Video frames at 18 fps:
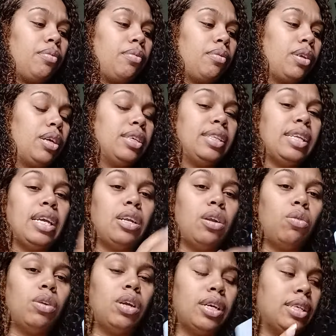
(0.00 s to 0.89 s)
because they
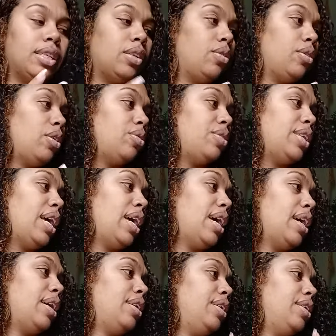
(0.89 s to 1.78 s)
know luck is on your
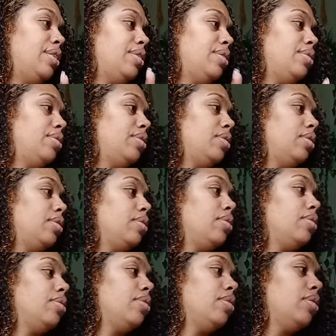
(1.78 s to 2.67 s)
side here.
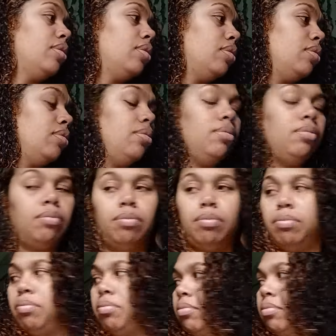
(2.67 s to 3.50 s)
Mm -mm.